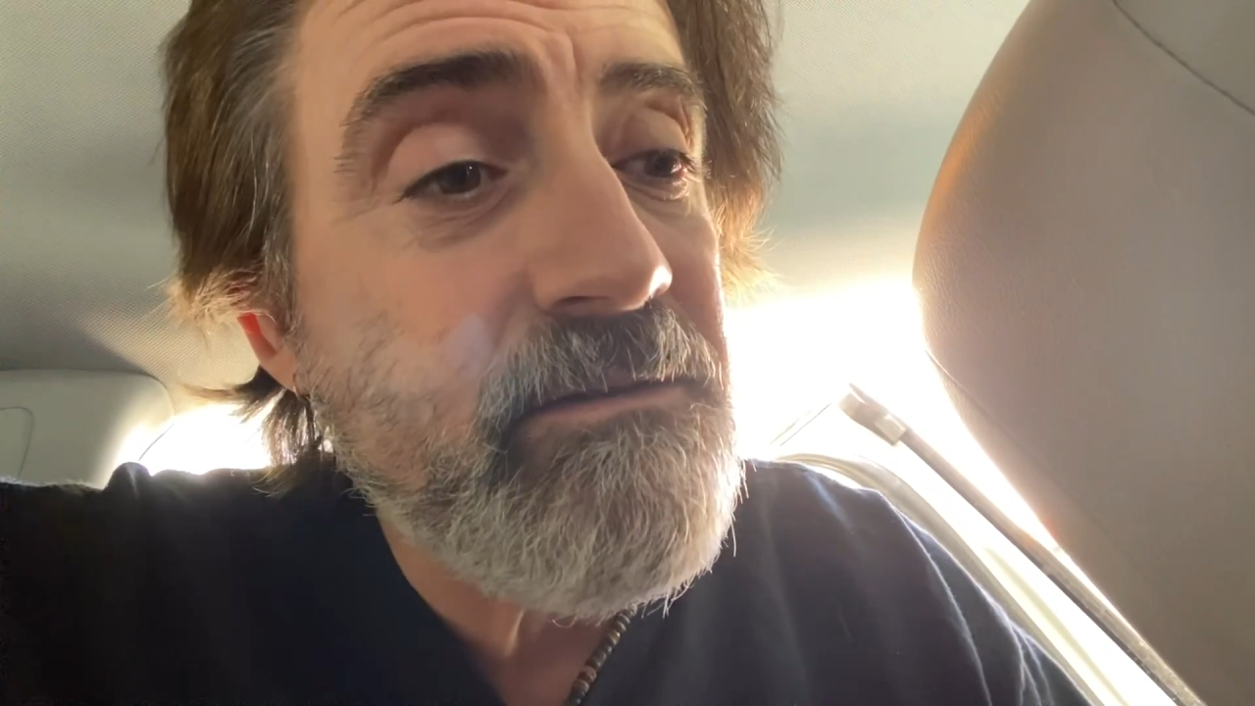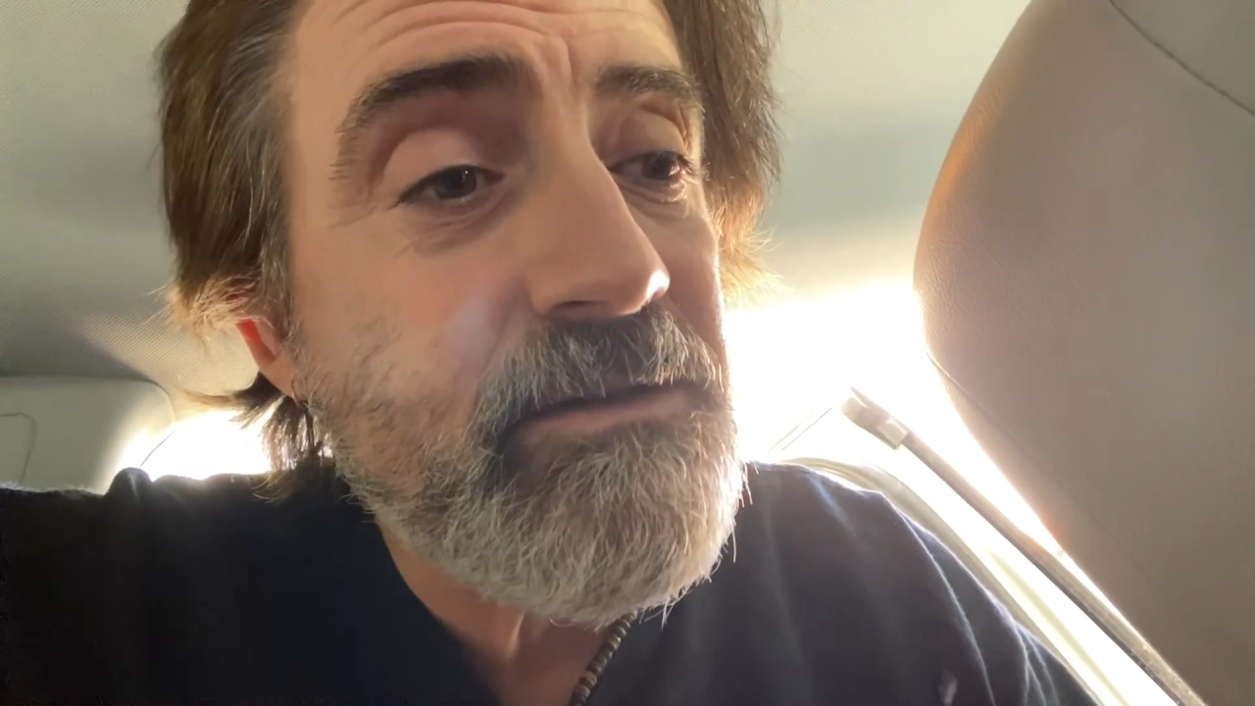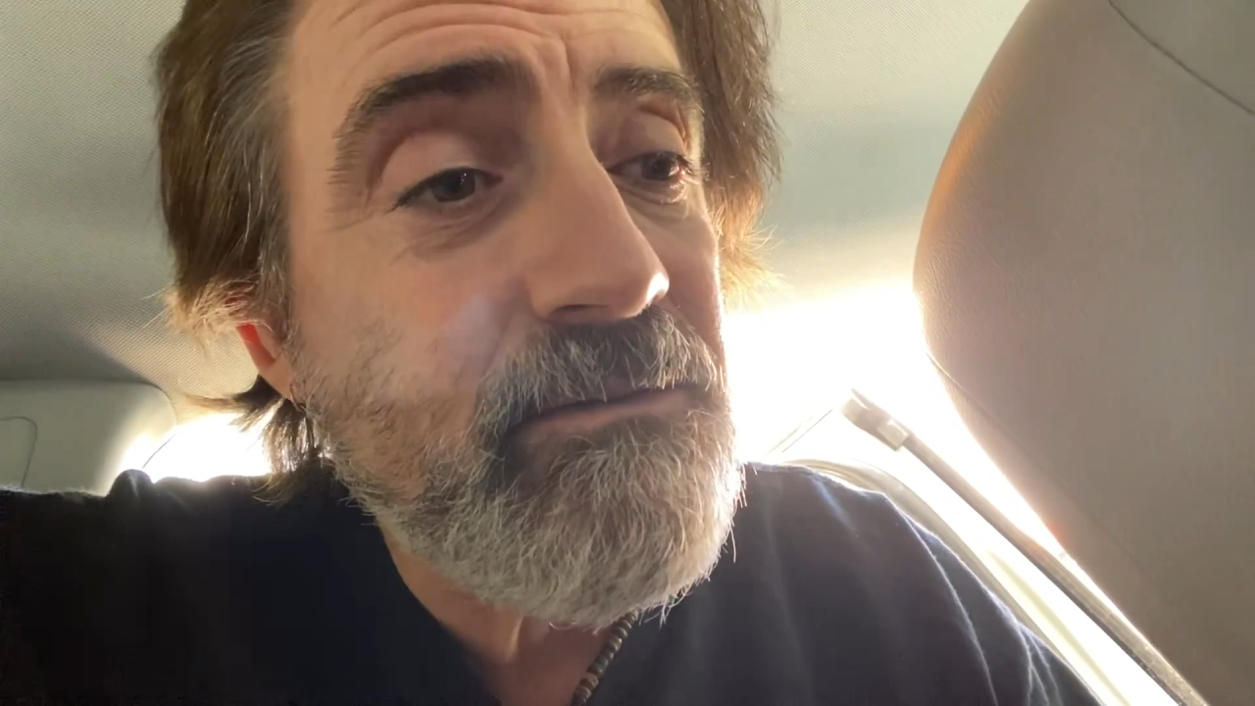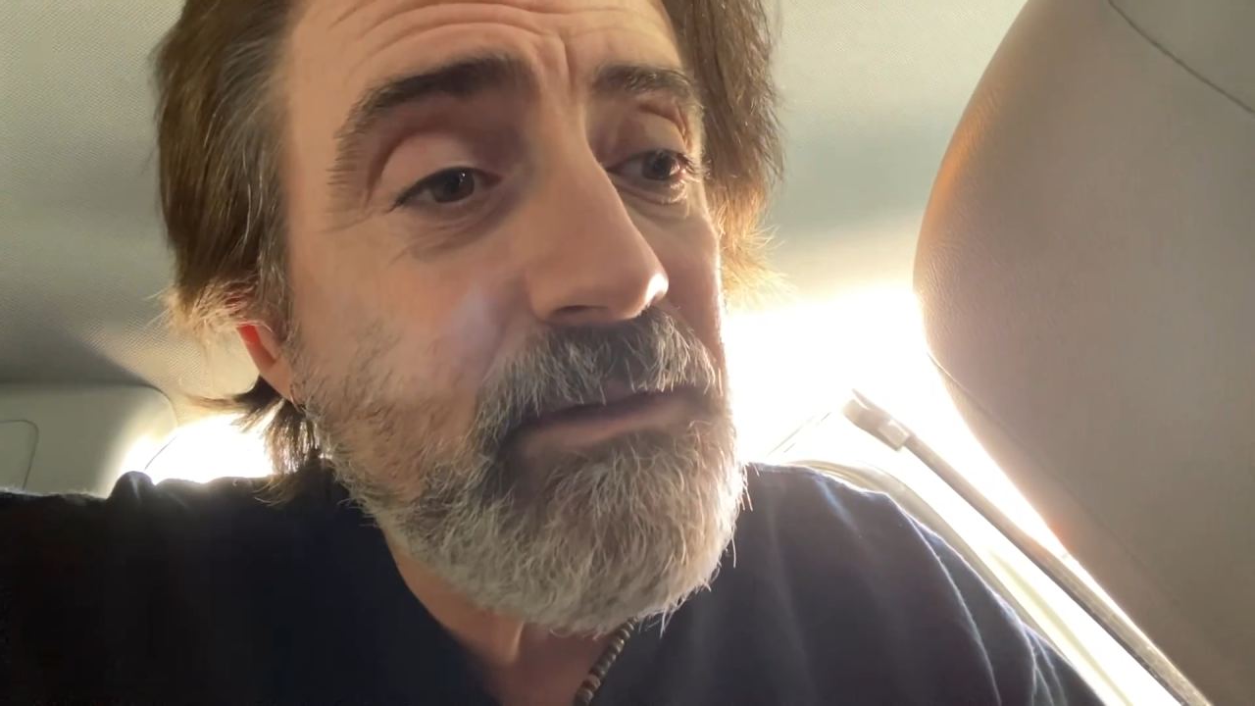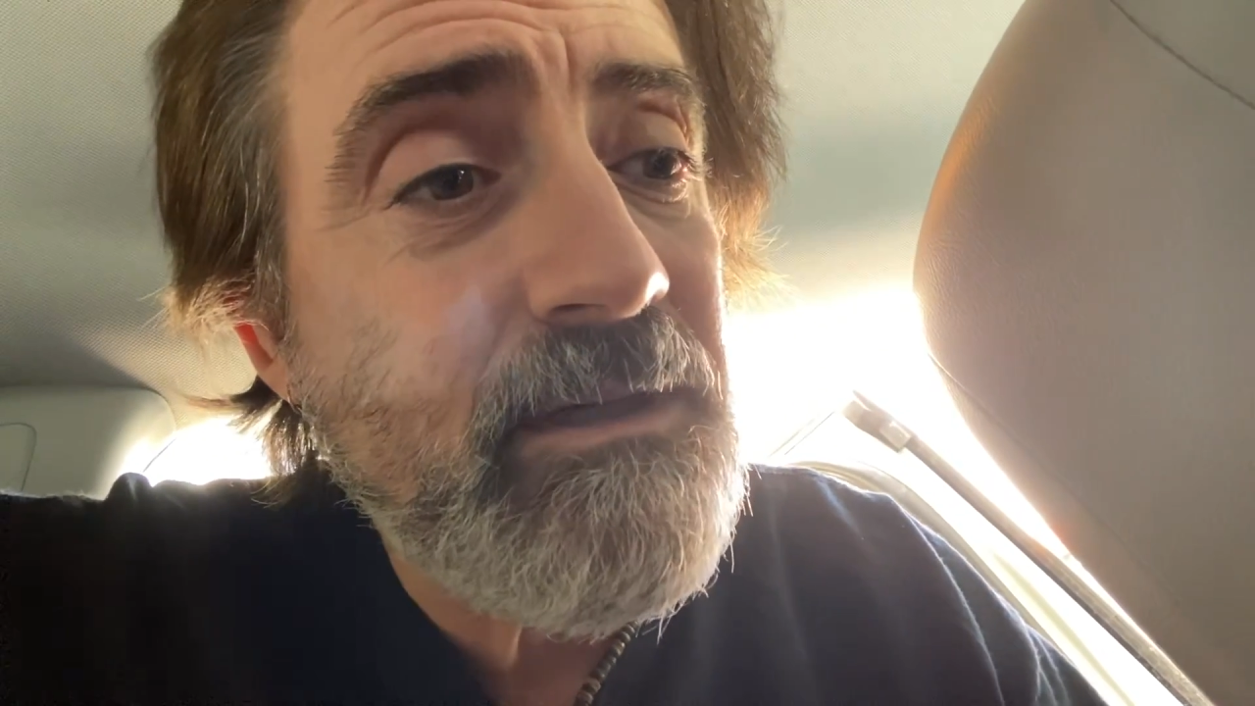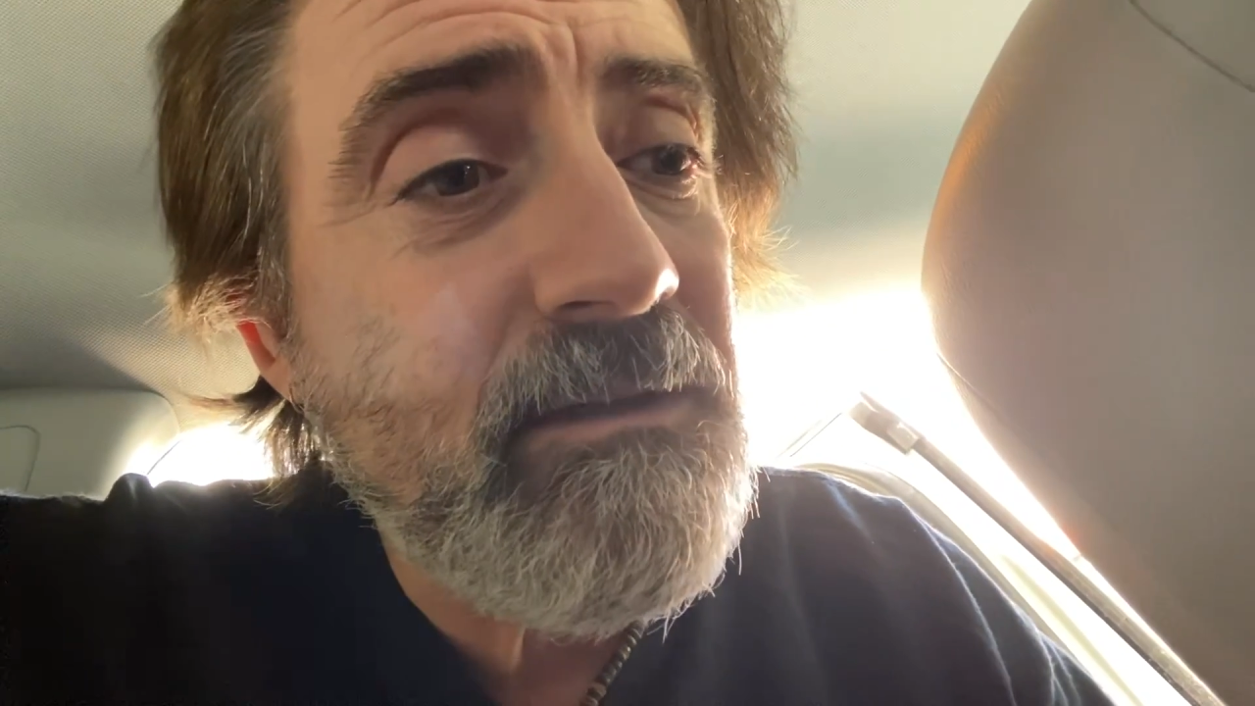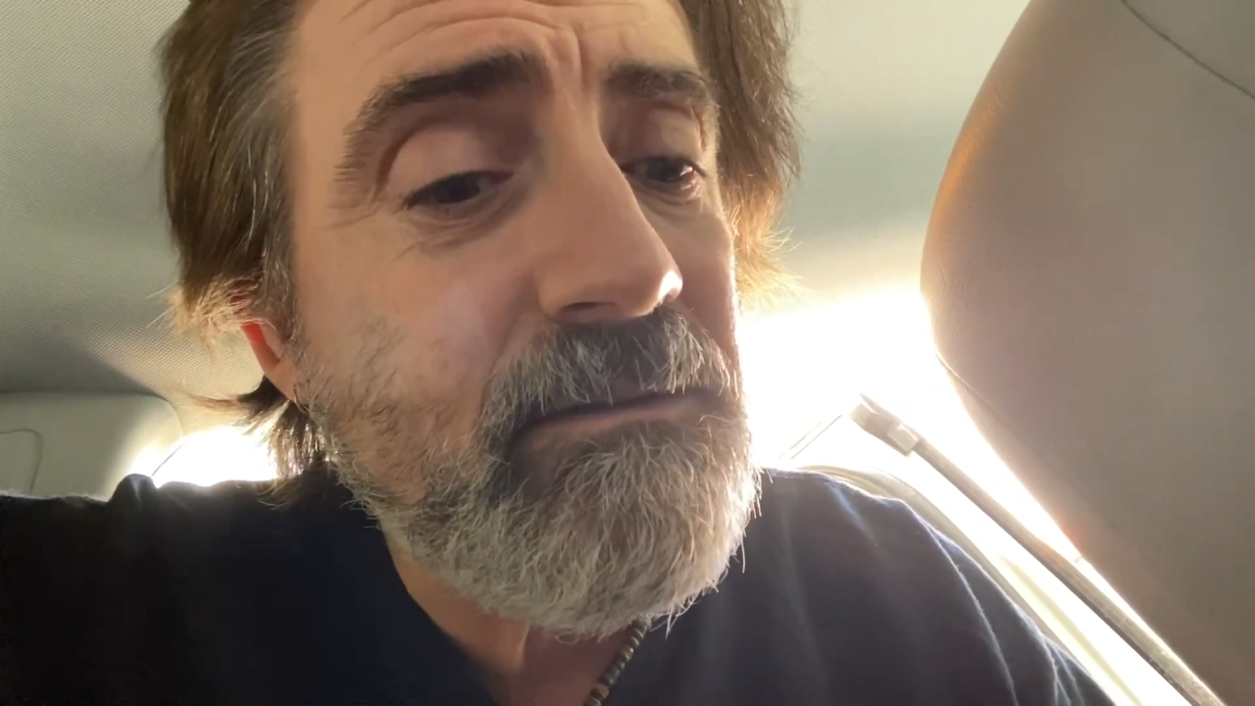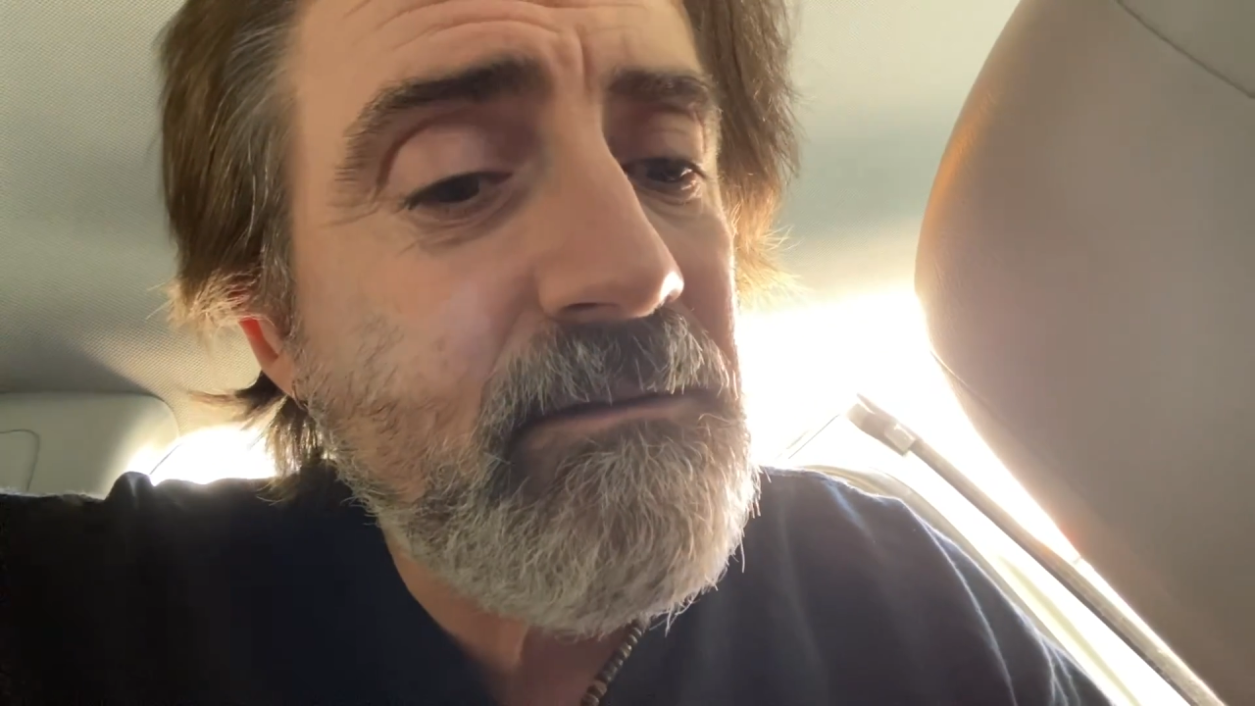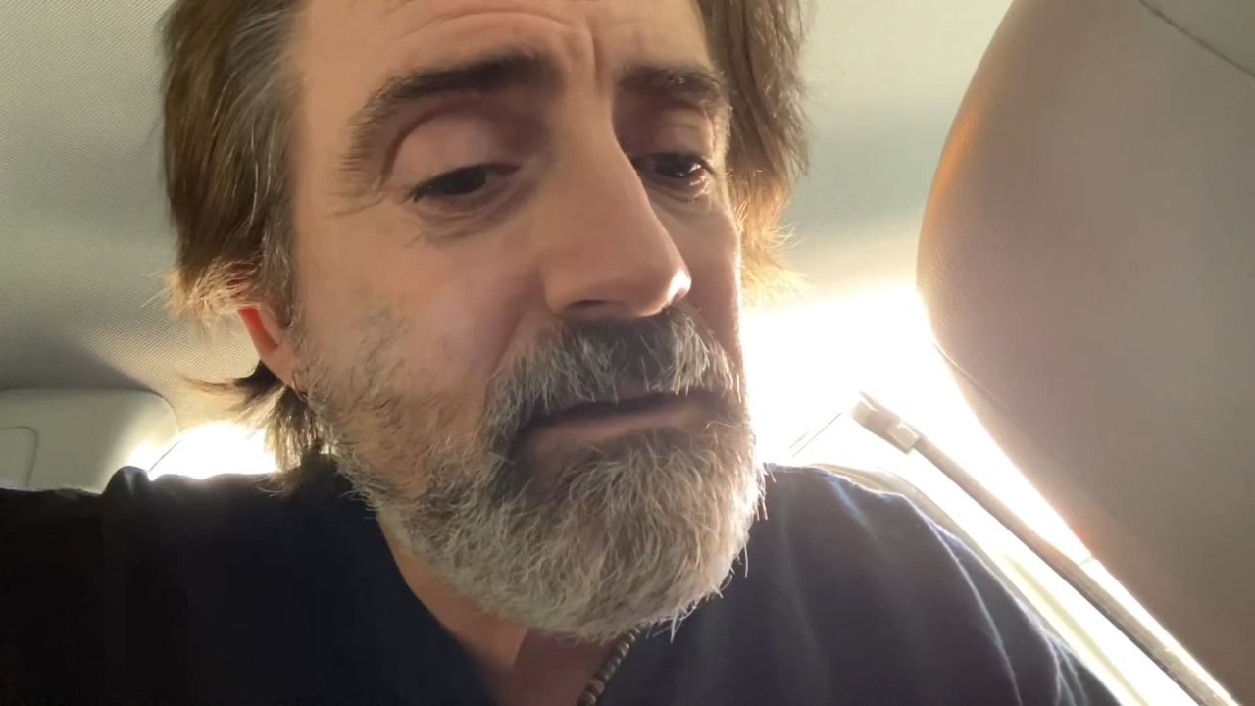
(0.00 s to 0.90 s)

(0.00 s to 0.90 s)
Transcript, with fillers: as well